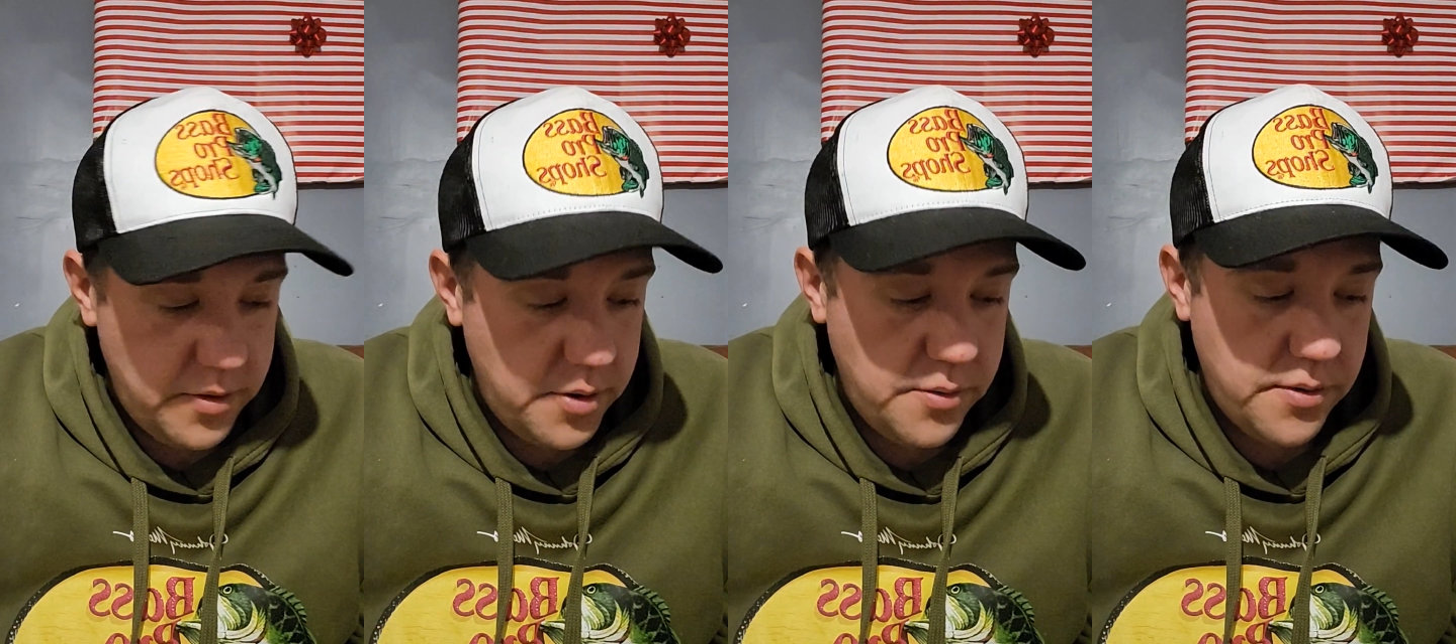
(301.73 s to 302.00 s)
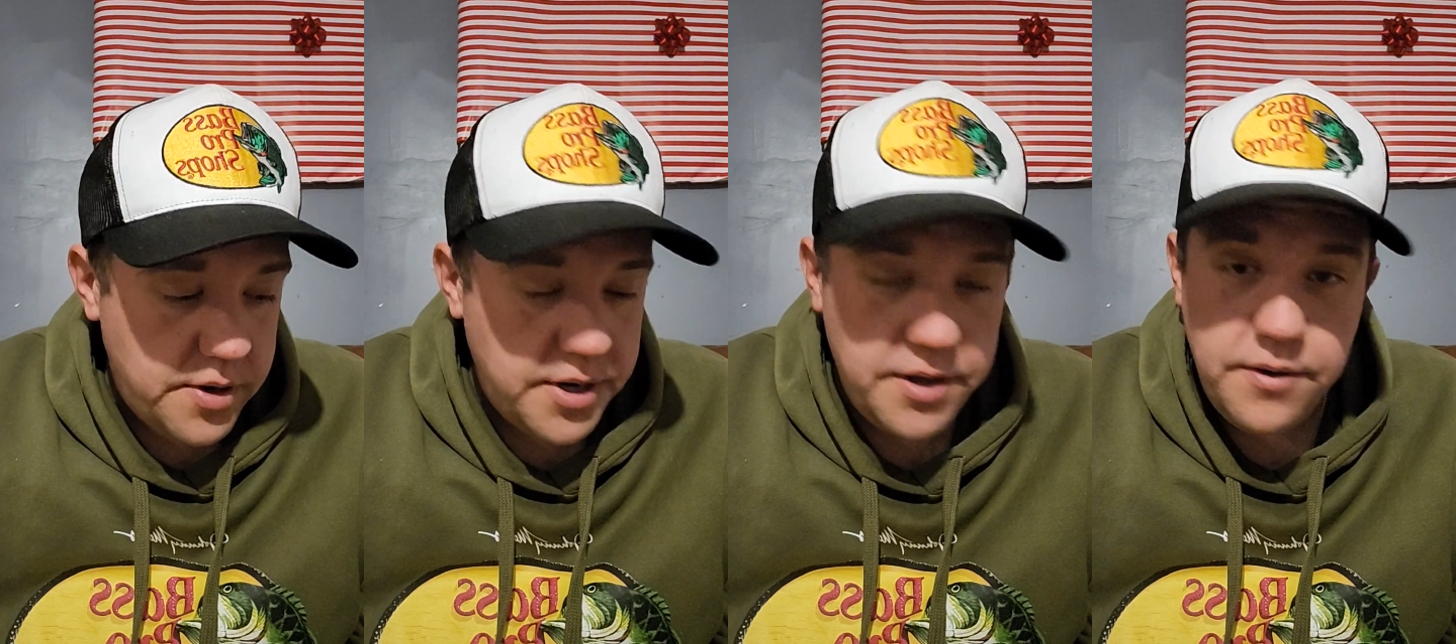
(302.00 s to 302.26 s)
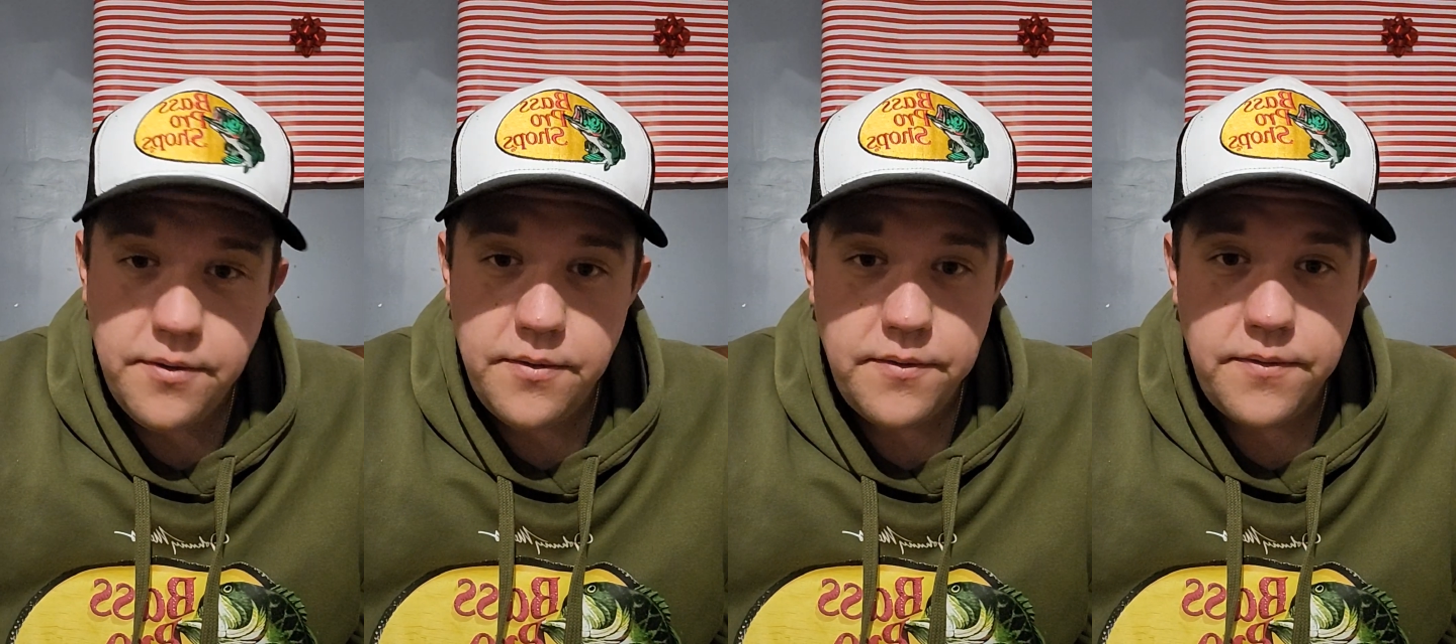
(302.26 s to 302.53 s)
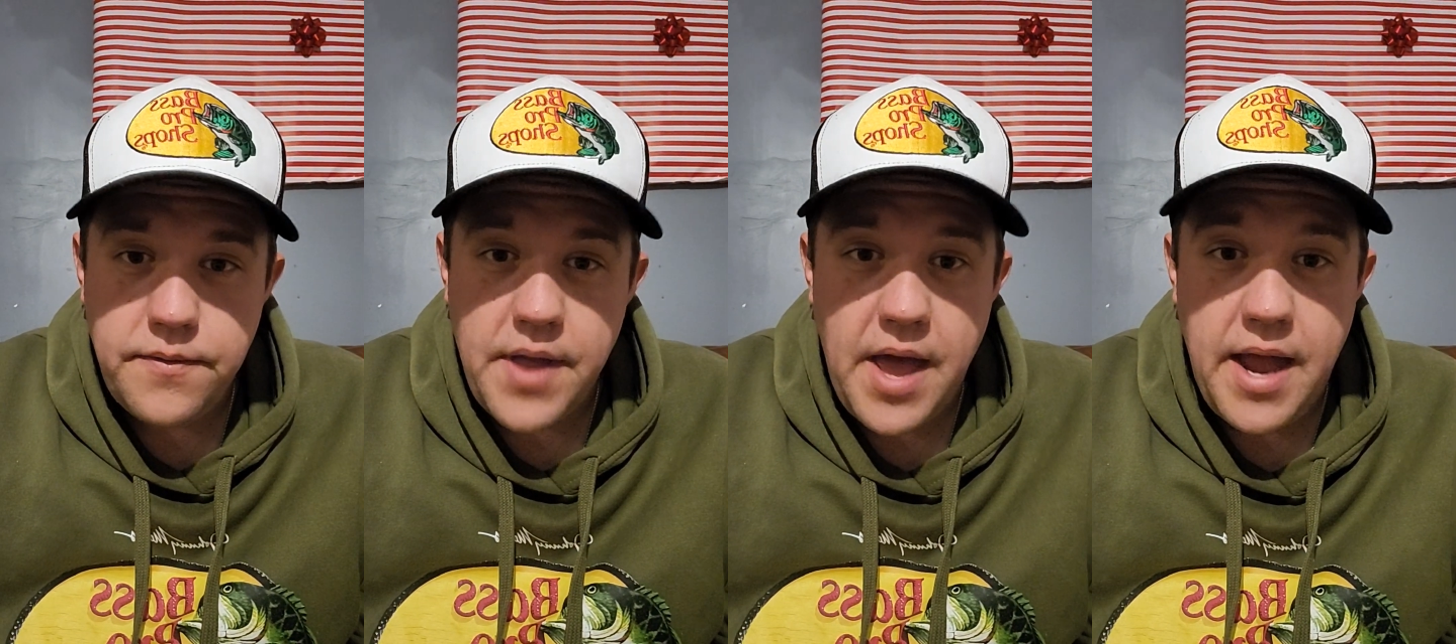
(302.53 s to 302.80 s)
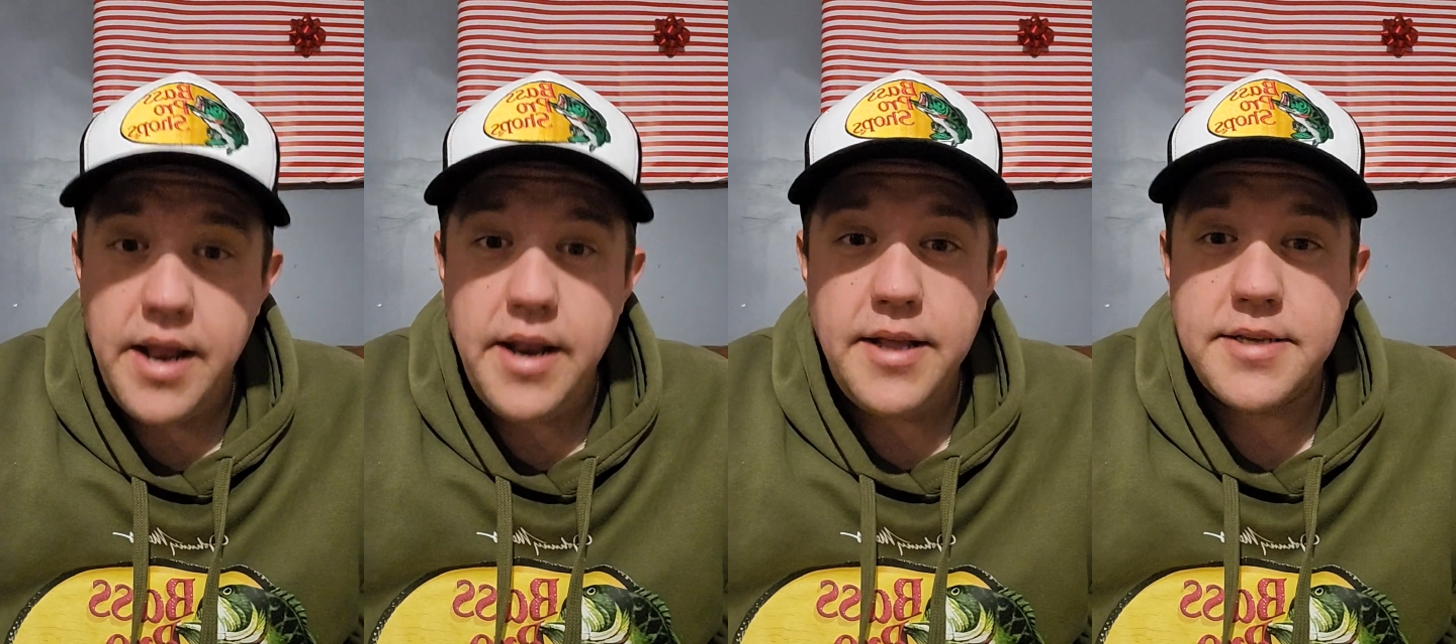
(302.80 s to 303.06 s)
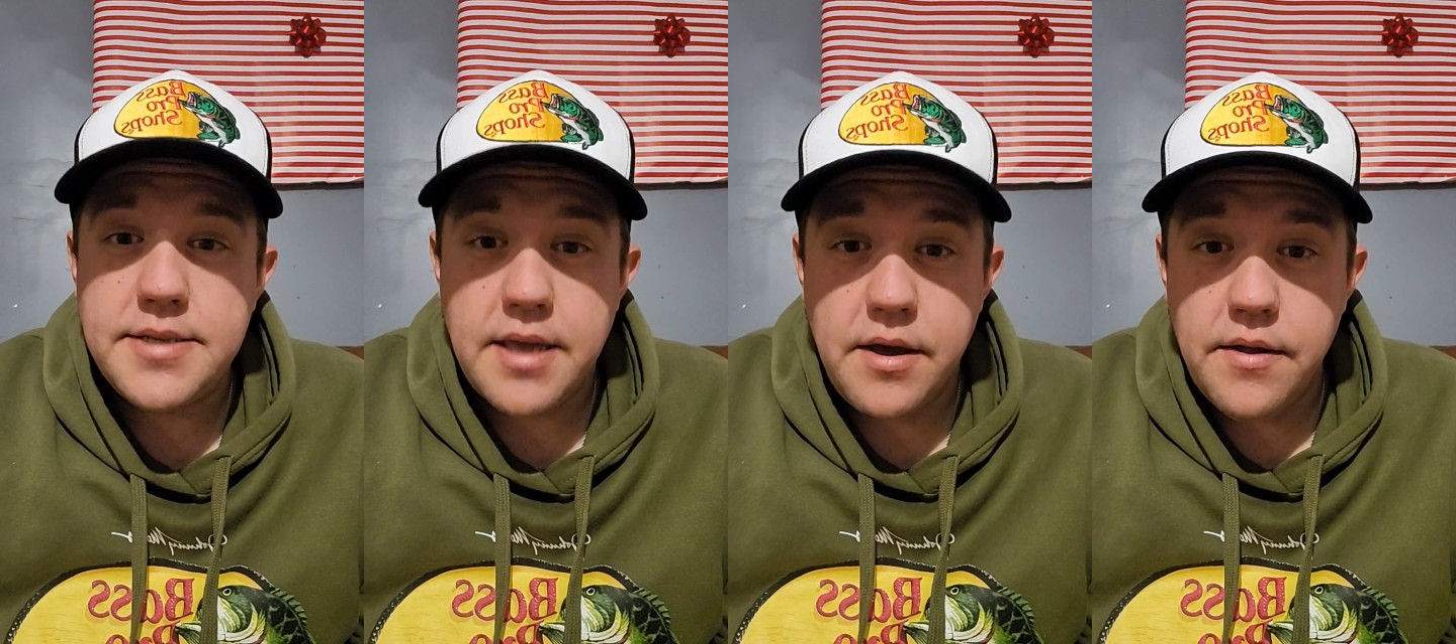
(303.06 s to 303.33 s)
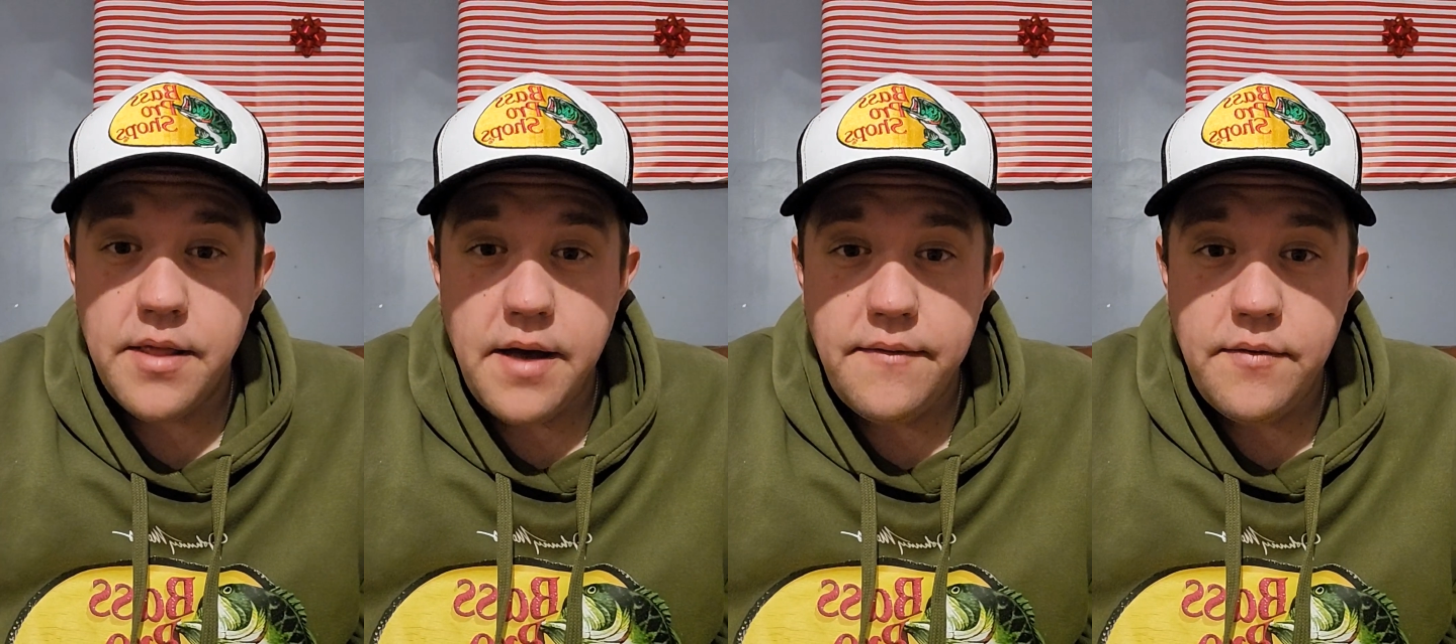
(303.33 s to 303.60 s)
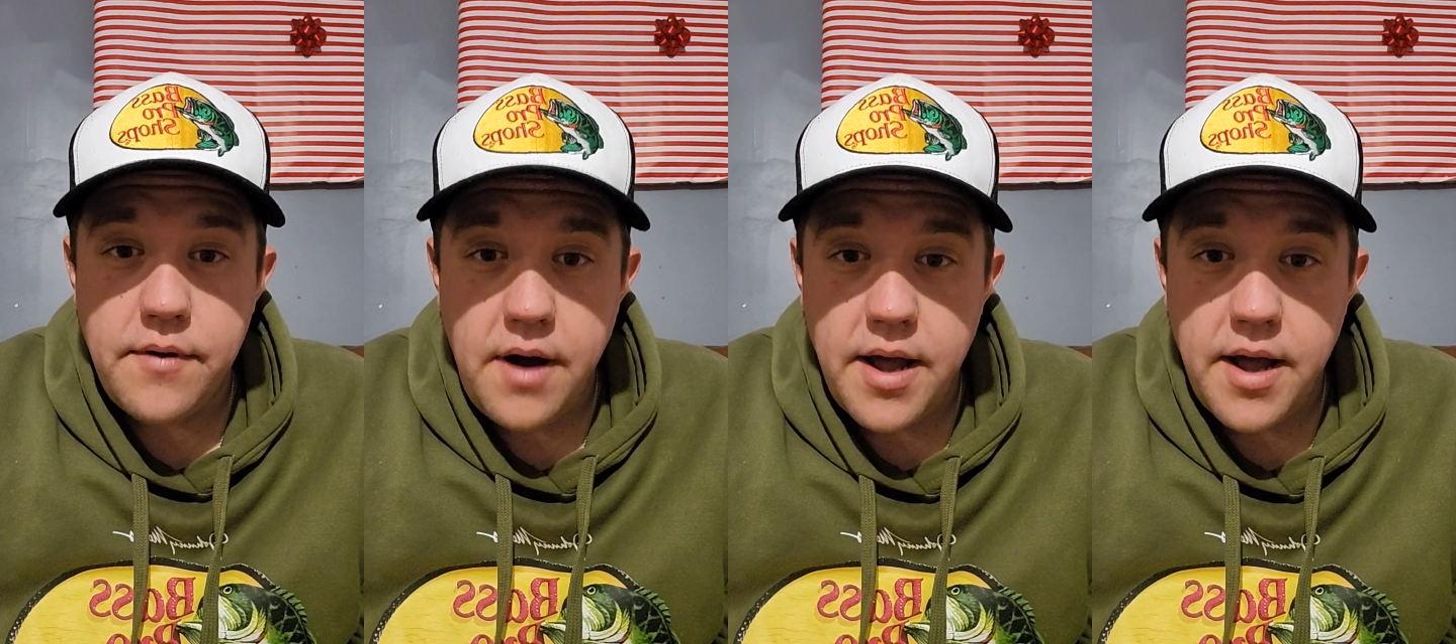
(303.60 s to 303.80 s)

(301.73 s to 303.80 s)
lure to use at any skill level,